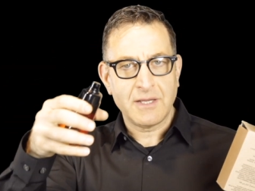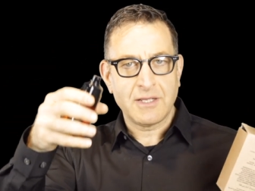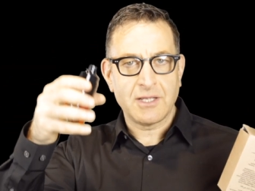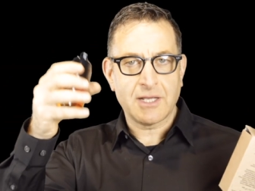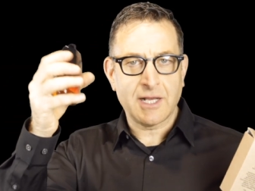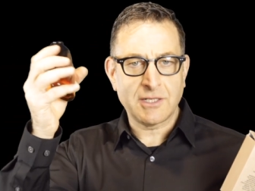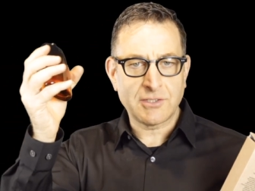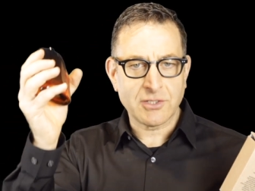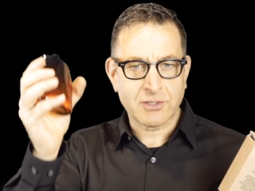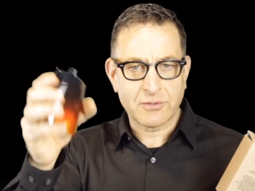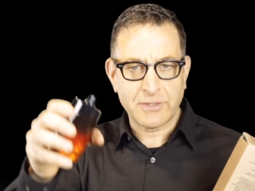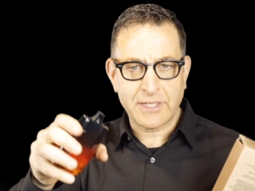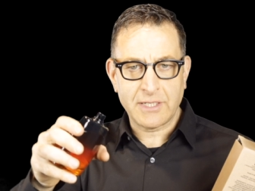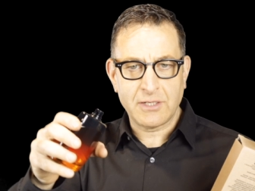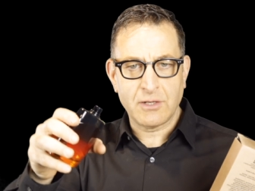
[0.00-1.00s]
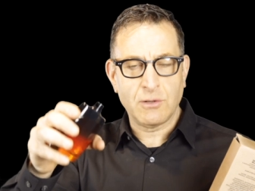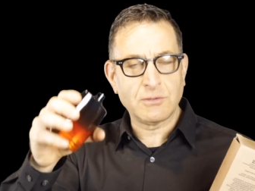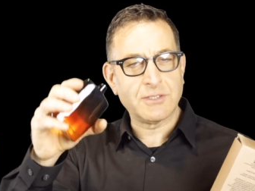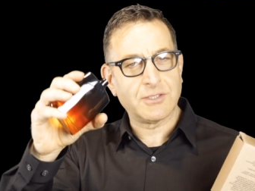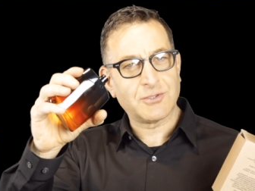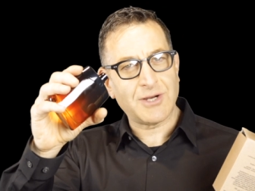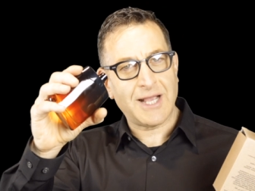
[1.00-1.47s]
You got your green
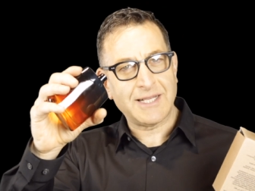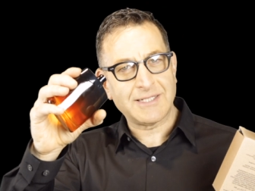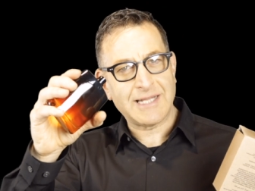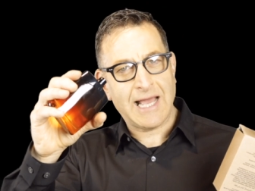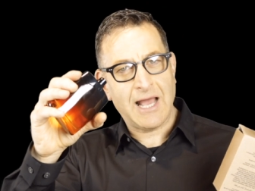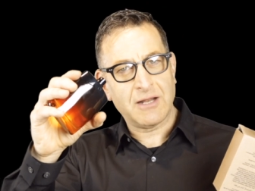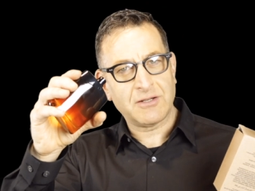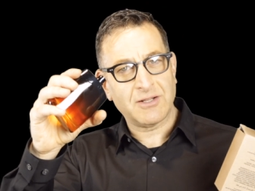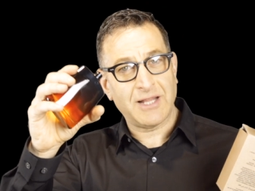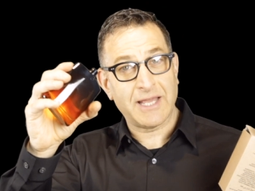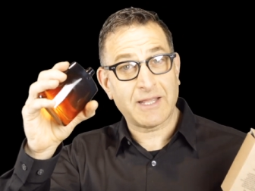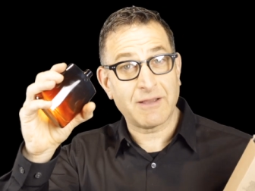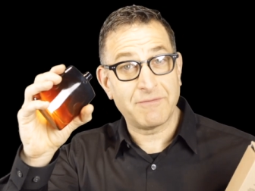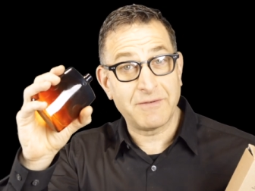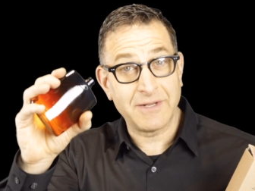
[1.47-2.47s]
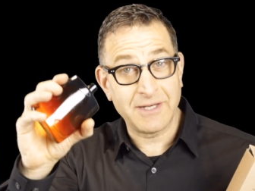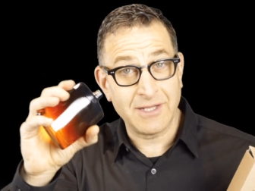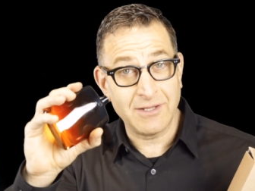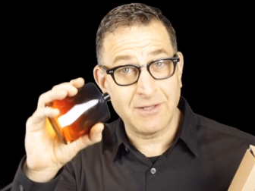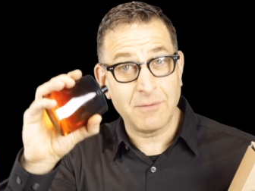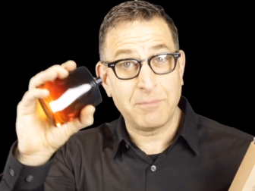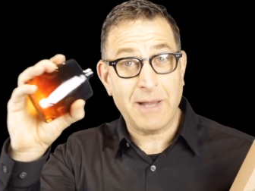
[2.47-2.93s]
notes. It dries down to like a
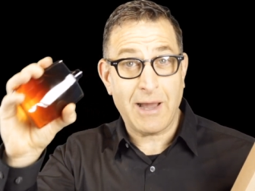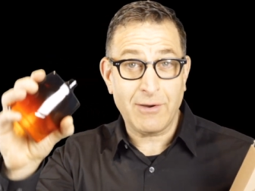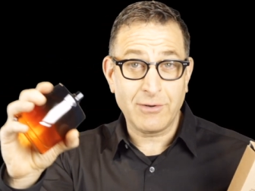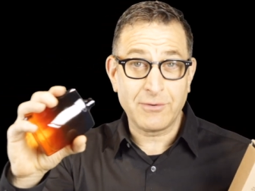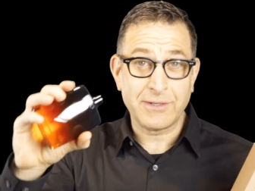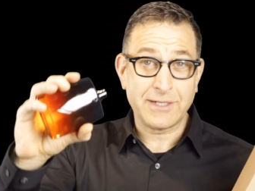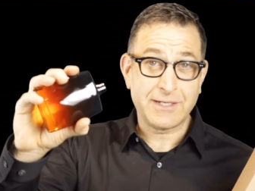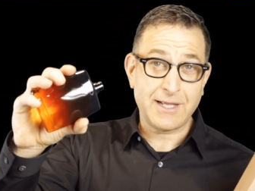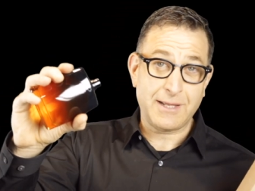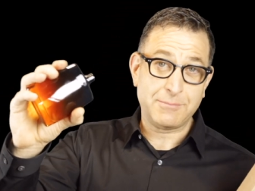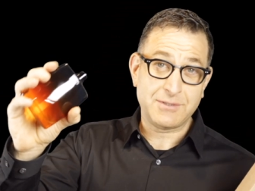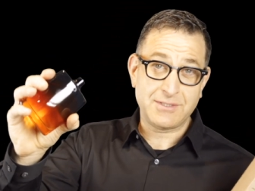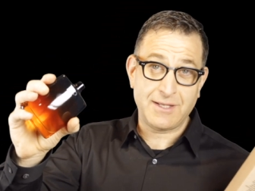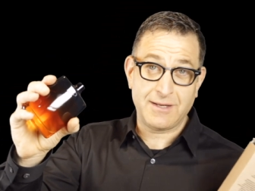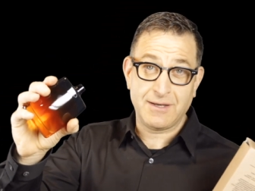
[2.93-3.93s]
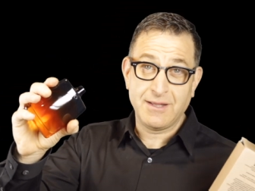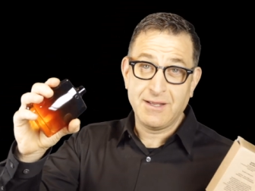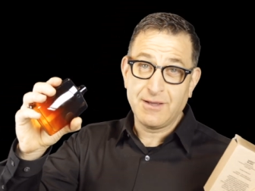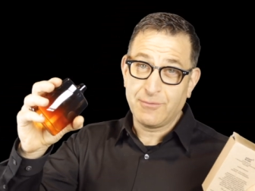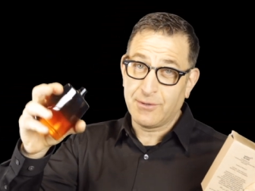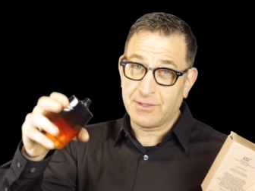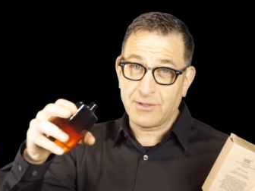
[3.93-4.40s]
vanilla powdery type scent
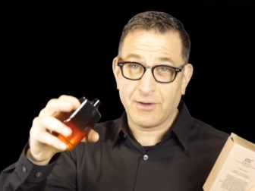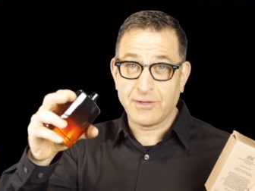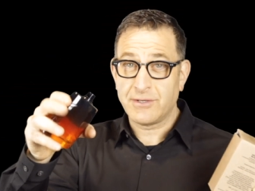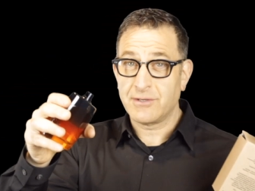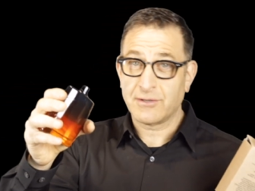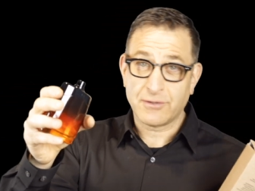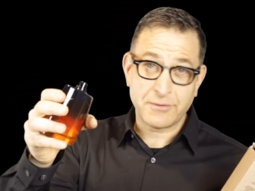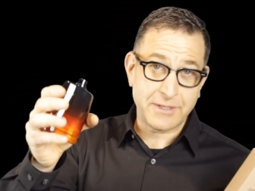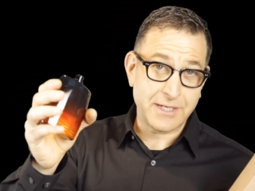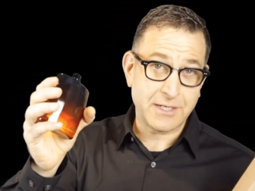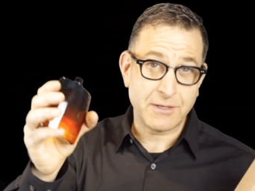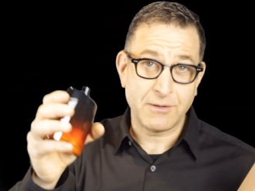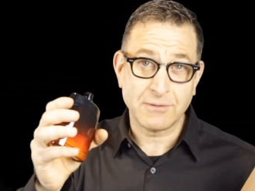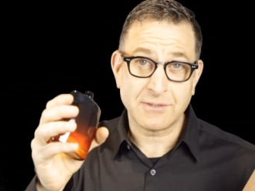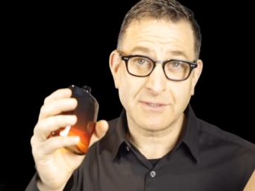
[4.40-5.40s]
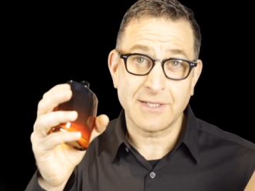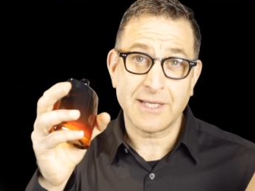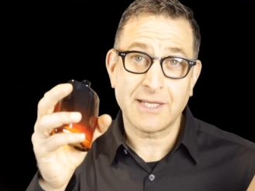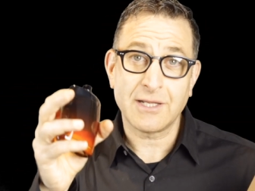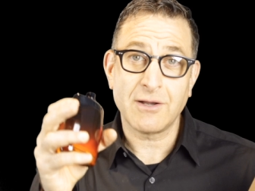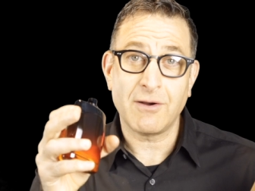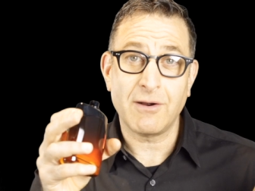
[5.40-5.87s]
with all your green notes
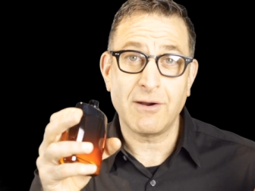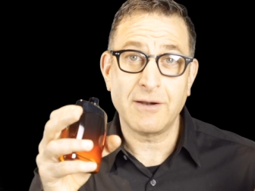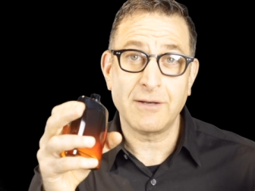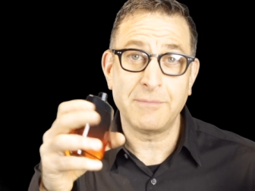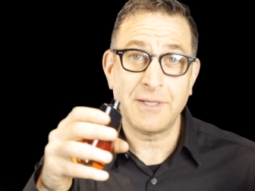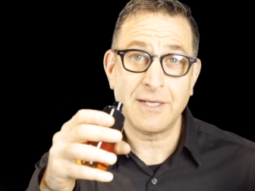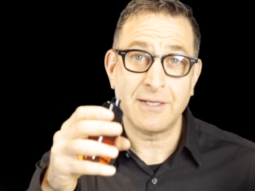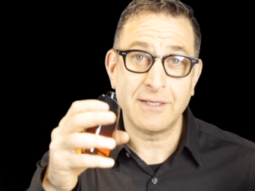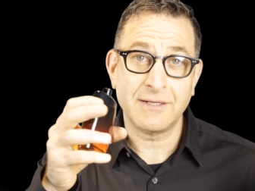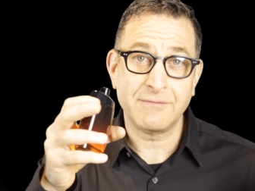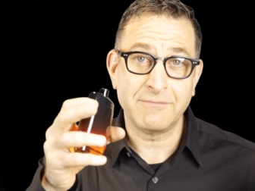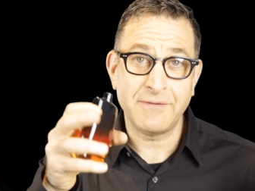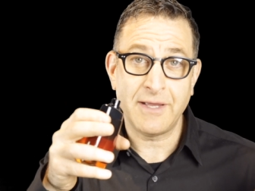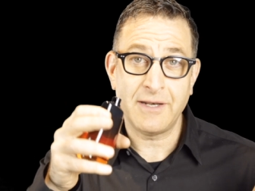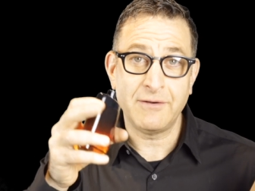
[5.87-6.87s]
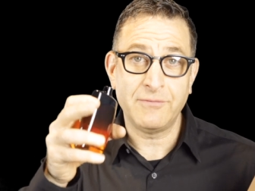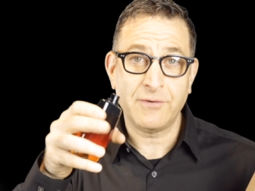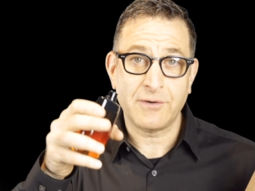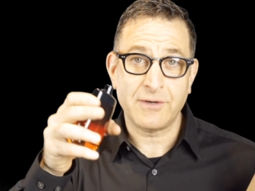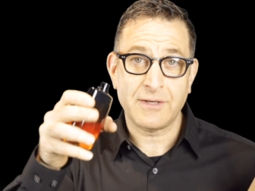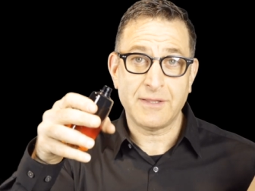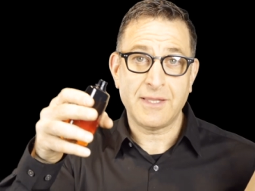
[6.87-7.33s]
like cardamom and
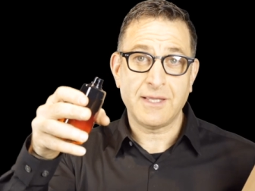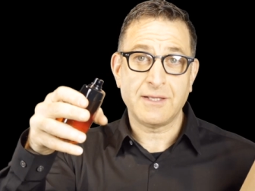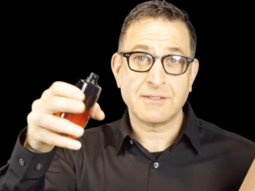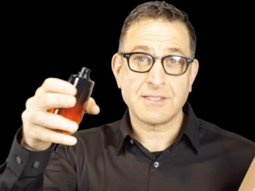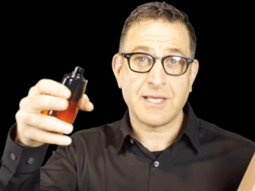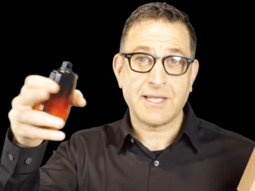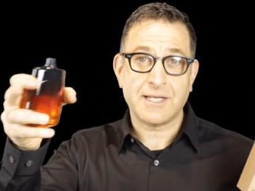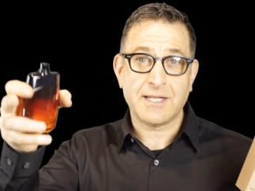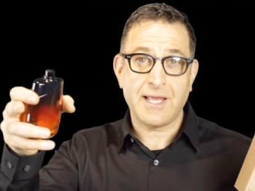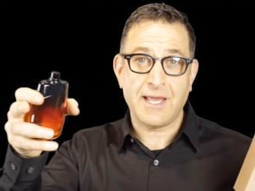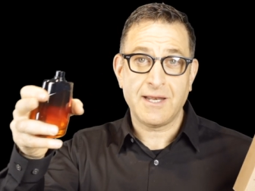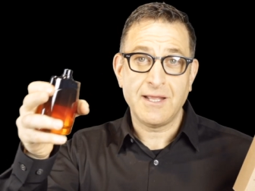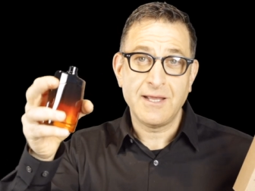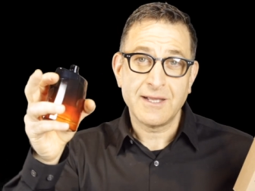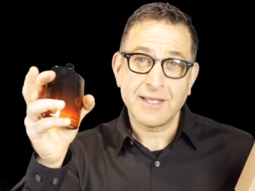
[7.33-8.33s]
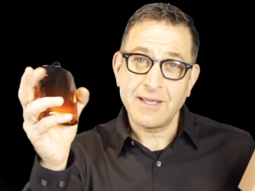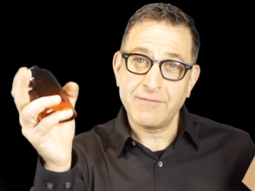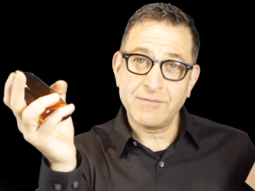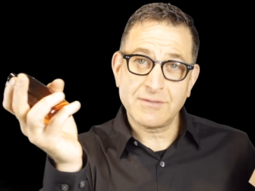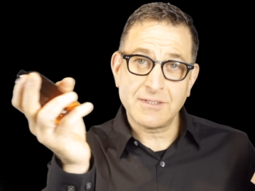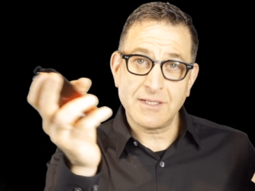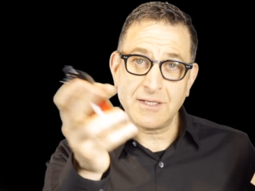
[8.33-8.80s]
vetiver and things like that.
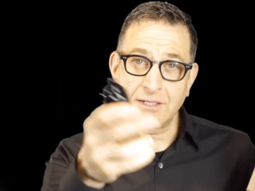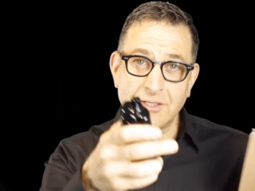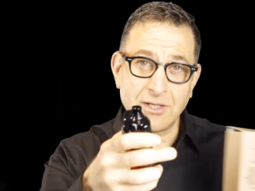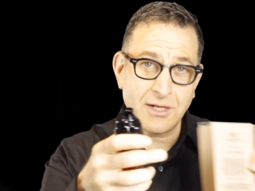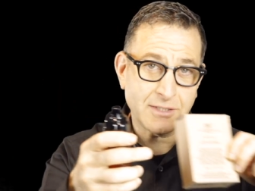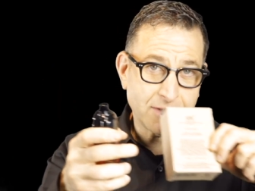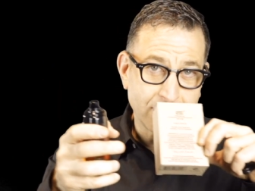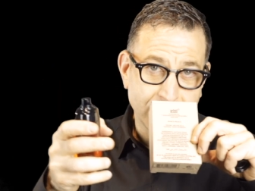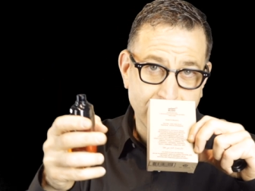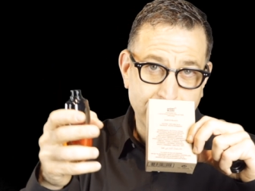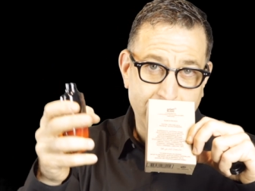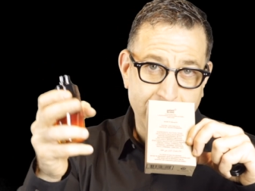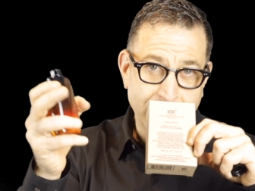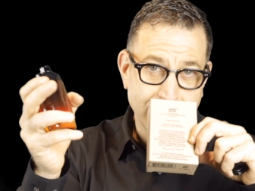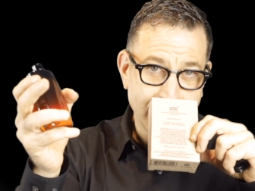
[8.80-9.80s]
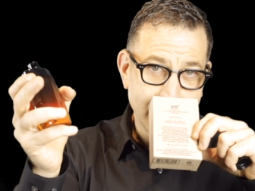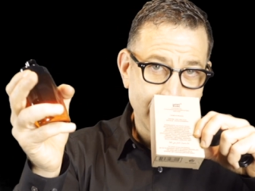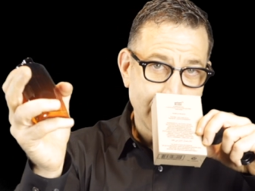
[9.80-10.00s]
Gives it a touch of spice,